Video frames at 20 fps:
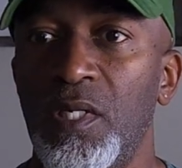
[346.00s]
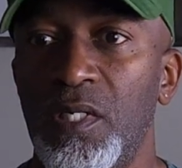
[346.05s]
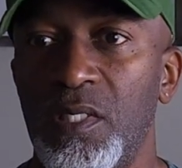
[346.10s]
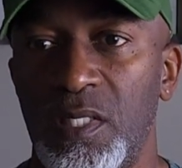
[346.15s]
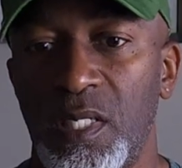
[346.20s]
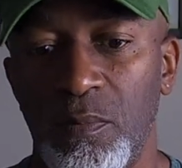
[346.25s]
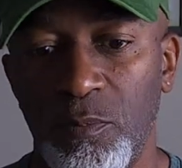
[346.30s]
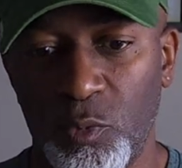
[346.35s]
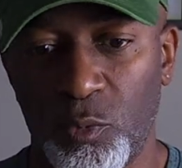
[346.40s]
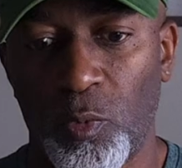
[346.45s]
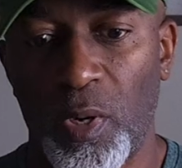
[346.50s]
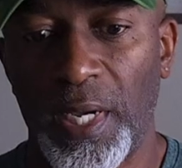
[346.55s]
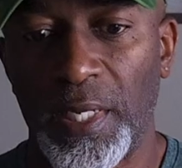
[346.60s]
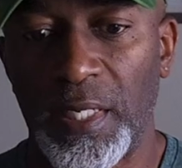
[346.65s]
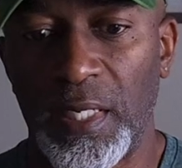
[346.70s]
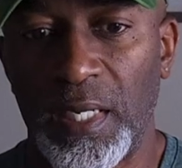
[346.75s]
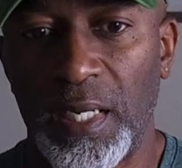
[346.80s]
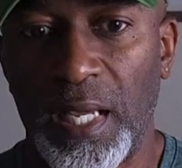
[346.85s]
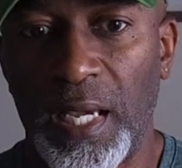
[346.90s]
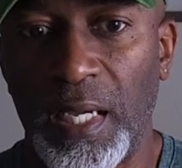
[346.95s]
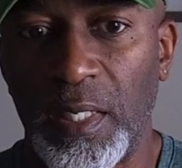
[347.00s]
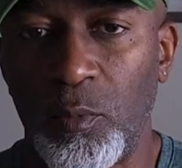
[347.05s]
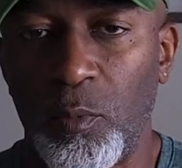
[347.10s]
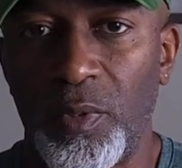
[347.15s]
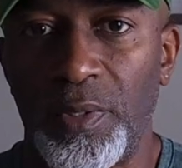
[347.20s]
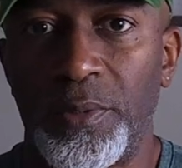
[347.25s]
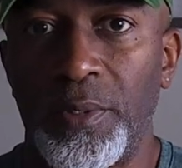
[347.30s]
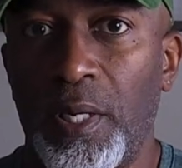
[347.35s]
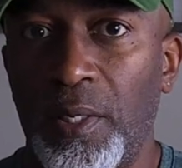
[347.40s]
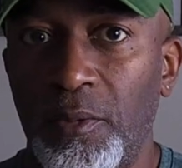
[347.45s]
seems right in line
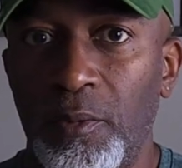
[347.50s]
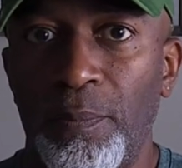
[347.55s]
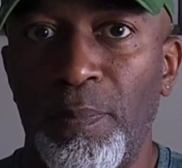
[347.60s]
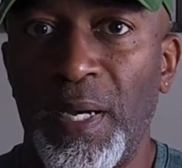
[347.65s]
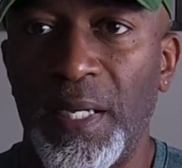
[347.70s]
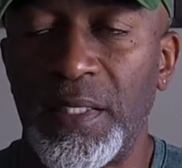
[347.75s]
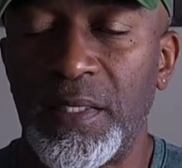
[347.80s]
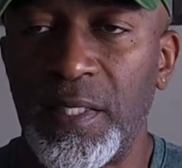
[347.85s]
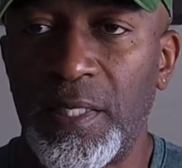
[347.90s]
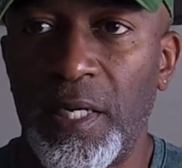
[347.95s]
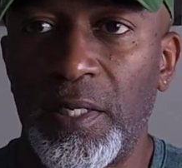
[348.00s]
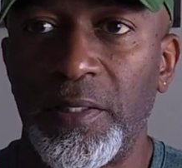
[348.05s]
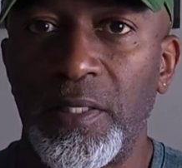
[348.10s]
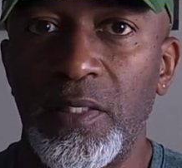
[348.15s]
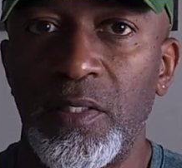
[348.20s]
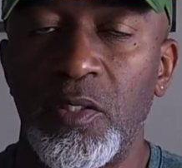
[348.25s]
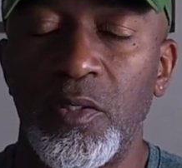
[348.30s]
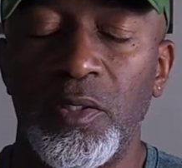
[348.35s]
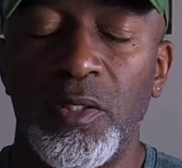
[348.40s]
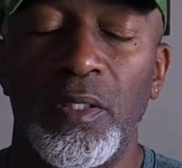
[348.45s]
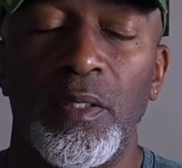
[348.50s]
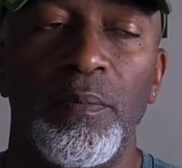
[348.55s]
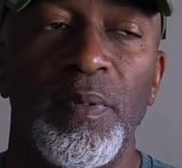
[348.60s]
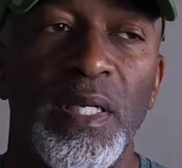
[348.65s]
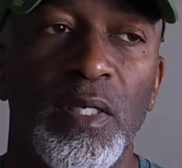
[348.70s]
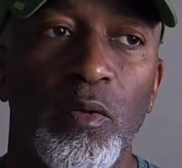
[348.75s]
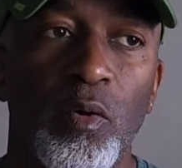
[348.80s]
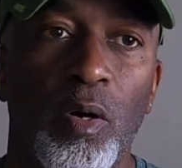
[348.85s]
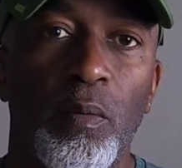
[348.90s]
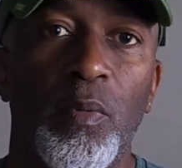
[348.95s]
with other bikes that I'd consider to
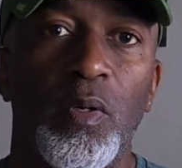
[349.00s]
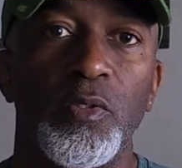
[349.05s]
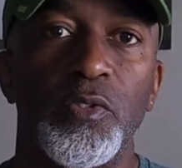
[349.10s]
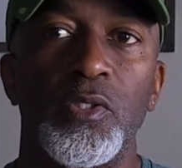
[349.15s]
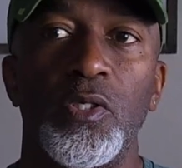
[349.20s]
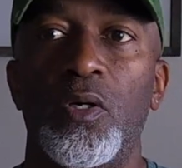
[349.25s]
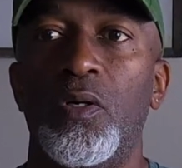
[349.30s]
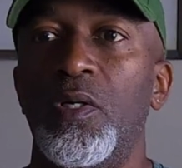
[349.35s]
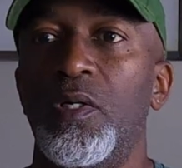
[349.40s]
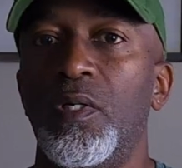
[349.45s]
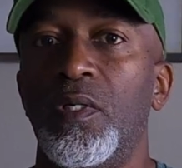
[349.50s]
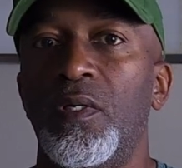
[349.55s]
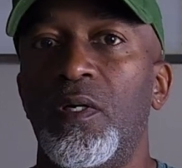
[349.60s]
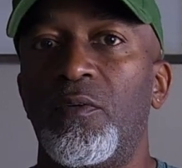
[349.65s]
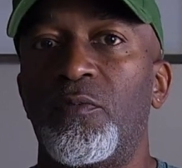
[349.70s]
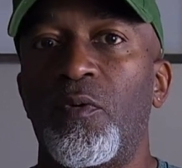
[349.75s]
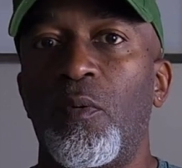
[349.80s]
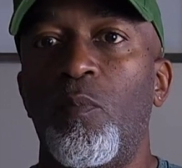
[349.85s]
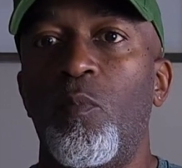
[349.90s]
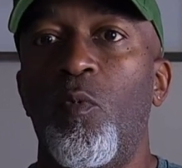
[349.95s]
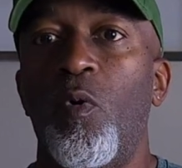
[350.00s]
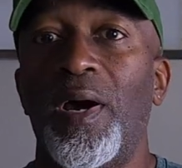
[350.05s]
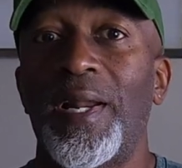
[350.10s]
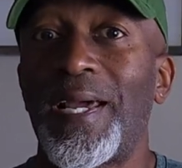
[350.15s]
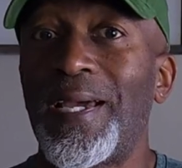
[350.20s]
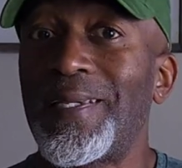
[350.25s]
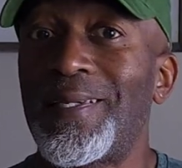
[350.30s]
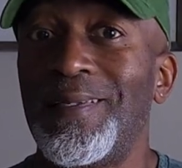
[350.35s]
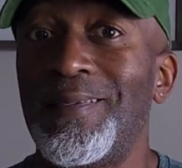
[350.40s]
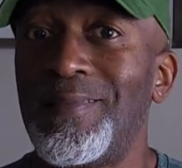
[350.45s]
be normal. So from what
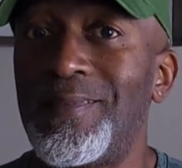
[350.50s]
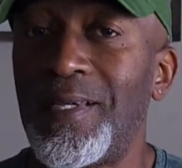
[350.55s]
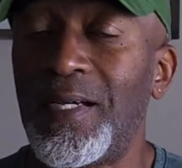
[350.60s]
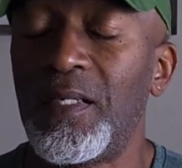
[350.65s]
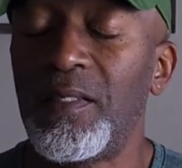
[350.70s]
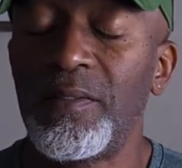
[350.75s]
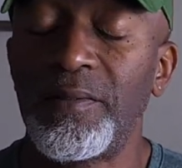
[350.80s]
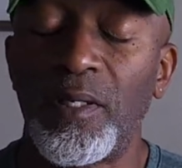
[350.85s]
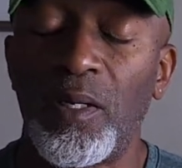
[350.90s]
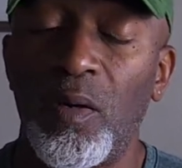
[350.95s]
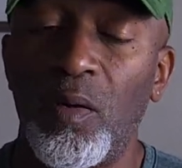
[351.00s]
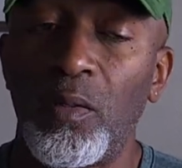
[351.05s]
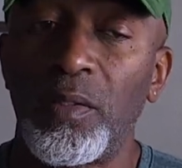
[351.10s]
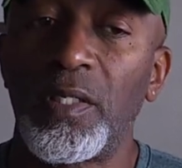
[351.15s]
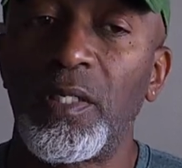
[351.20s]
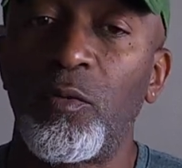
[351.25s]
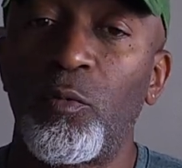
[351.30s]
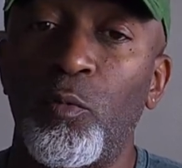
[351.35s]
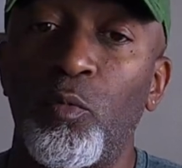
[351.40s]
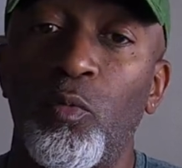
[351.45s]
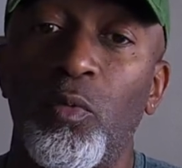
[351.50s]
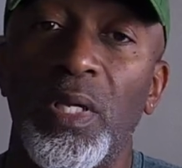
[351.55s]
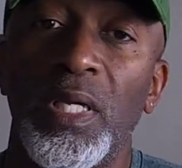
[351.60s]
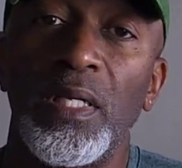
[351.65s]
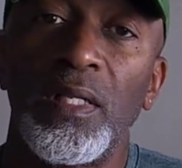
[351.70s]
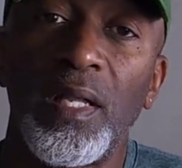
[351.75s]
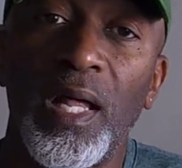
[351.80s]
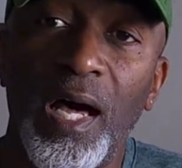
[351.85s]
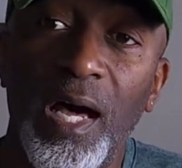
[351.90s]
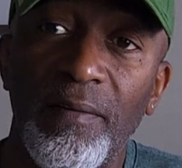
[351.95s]
I can tell, the only
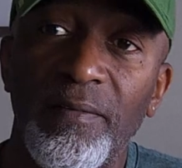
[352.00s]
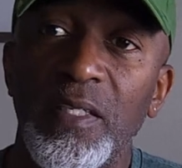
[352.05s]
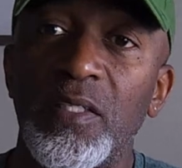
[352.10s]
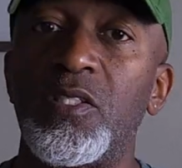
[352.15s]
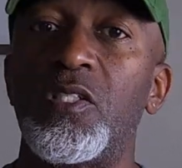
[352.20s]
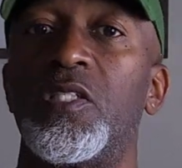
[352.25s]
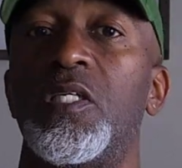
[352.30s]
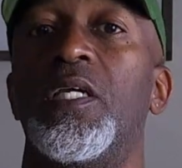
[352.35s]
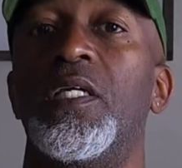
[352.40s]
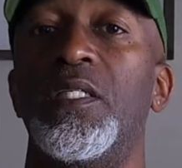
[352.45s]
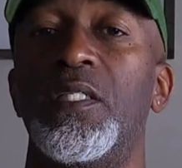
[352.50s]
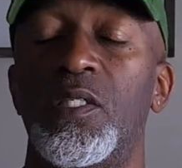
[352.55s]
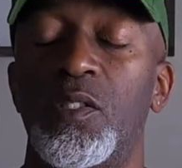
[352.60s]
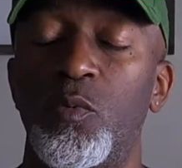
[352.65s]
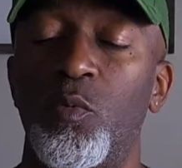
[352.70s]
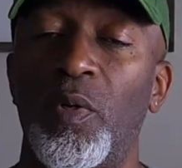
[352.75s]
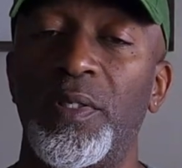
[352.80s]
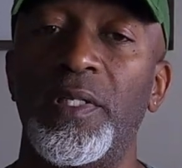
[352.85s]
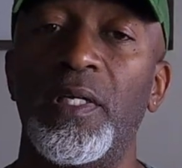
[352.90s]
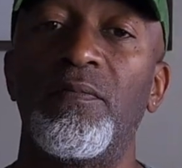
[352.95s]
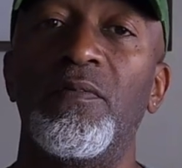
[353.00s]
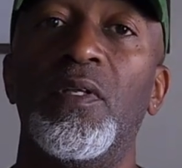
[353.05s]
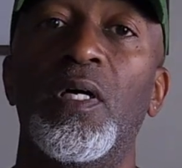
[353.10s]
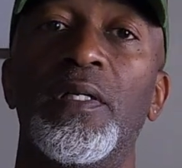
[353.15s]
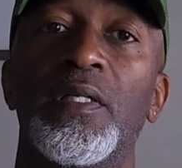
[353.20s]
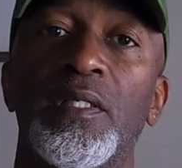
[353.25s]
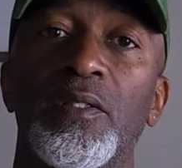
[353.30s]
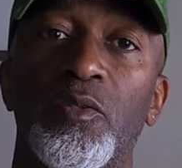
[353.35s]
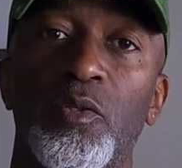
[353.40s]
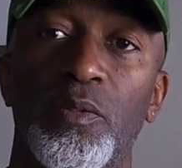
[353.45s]
real obvious change is what they've
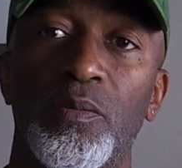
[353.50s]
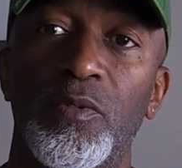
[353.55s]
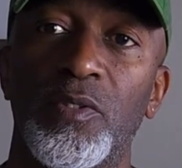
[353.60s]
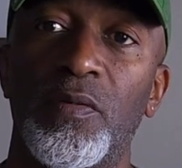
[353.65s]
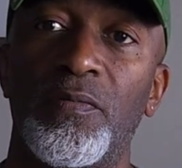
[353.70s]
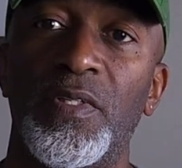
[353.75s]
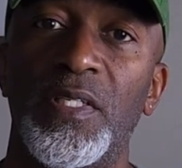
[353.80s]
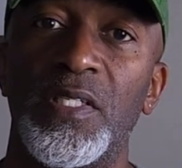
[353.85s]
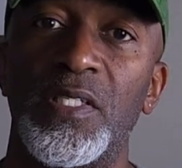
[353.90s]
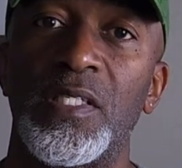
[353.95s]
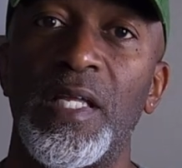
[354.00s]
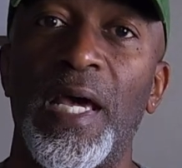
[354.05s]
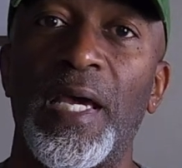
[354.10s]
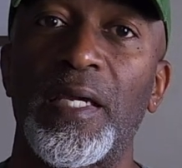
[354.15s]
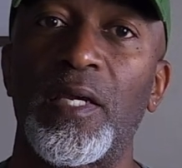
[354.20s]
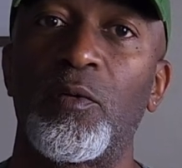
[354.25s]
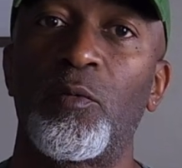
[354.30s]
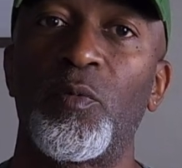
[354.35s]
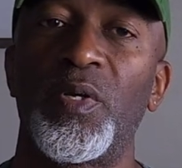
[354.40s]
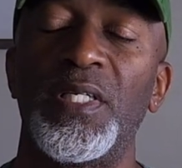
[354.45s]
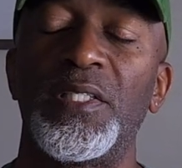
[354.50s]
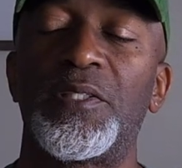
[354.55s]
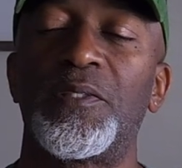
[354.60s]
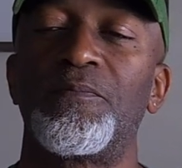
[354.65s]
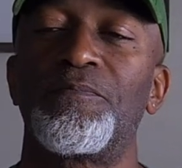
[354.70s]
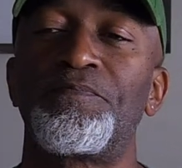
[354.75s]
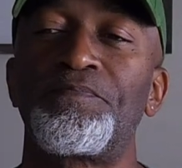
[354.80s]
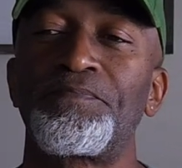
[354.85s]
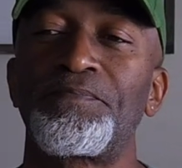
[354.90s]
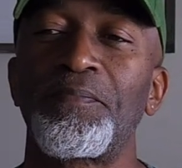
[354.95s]
done in terms of the stack and reach,
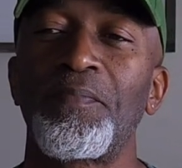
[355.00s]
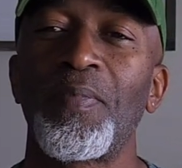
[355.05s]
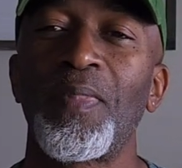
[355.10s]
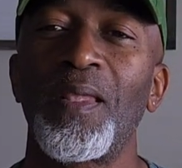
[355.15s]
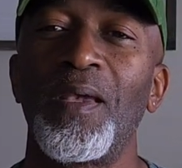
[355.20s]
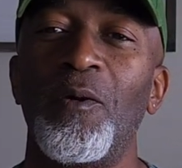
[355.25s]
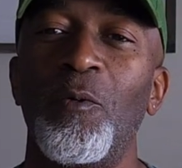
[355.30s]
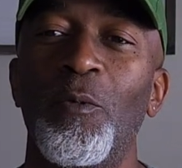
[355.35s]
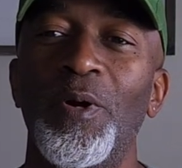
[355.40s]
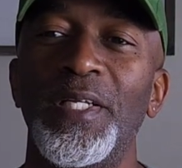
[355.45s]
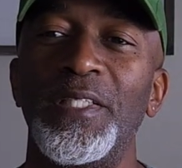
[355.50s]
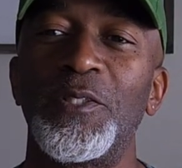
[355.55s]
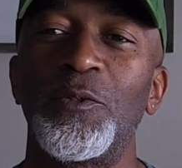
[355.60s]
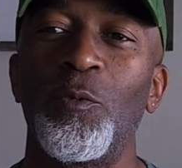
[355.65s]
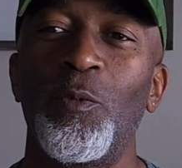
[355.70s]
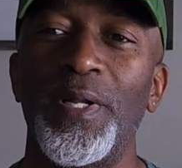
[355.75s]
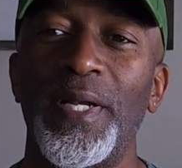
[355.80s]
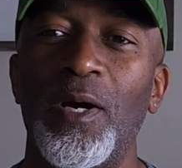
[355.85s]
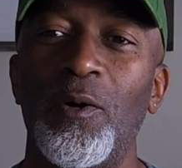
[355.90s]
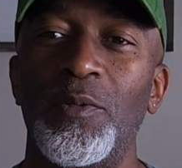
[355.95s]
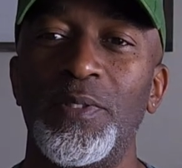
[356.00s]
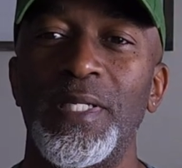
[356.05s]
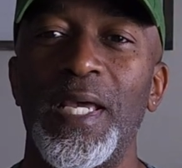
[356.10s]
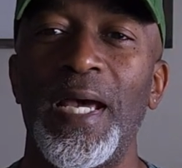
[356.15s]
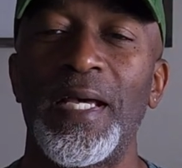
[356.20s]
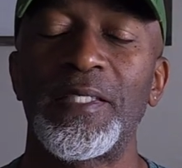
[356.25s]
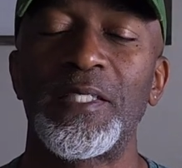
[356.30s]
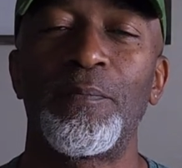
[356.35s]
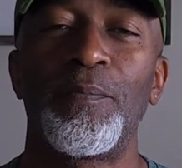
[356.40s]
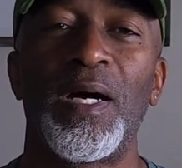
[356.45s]
which when I was
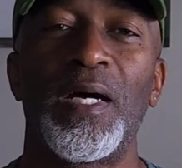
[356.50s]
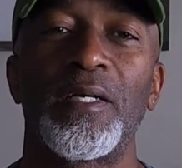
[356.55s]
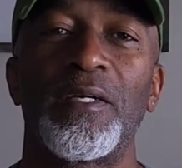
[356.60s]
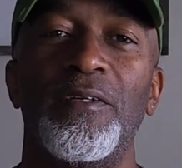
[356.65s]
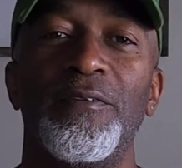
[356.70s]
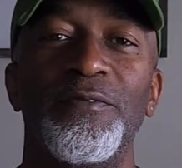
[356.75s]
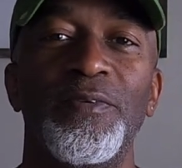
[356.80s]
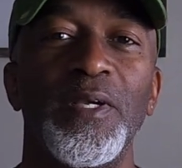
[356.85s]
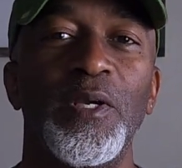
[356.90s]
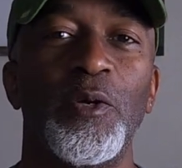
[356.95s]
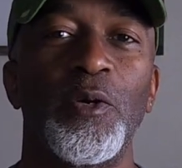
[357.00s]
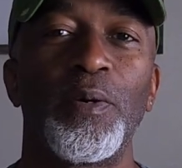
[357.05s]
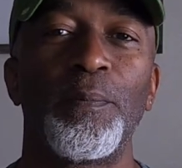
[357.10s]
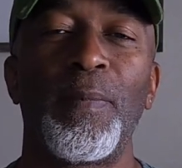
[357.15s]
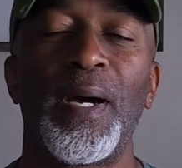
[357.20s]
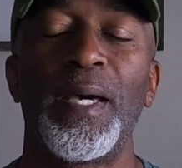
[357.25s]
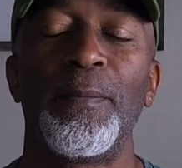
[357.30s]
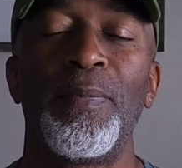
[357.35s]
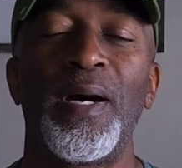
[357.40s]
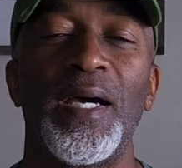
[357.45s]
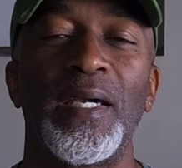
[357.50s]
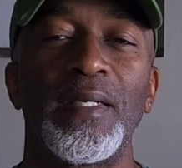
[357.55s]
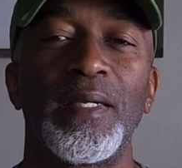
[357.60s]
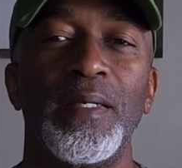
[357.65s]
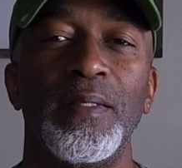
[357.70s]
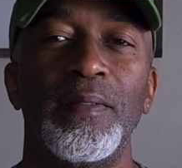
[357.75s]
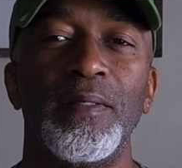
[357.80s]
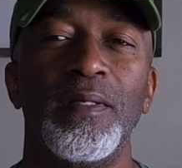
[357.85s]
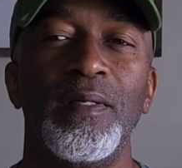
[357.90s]
asked about configuring my bike, it